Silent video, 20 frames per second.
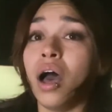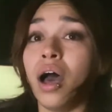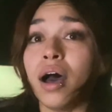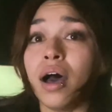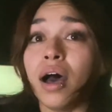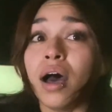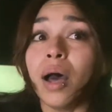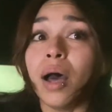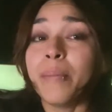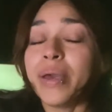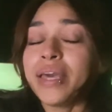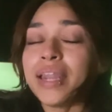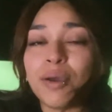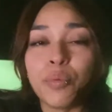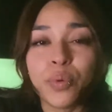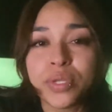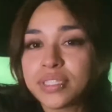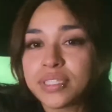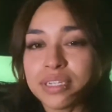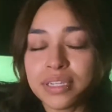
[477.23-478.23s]

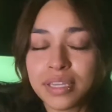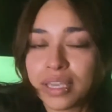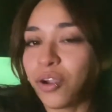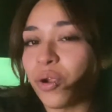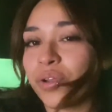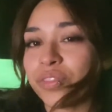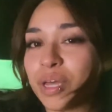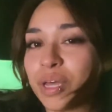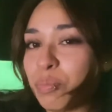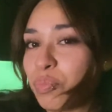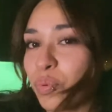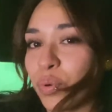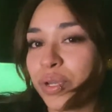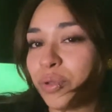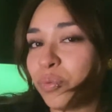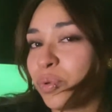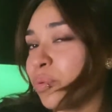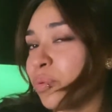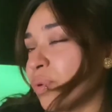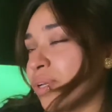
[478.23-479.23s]
We didn't care at that
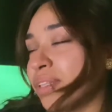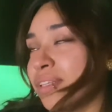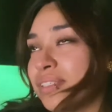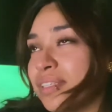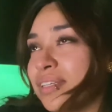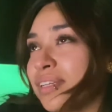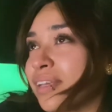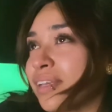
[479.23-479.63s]
point. We really didn't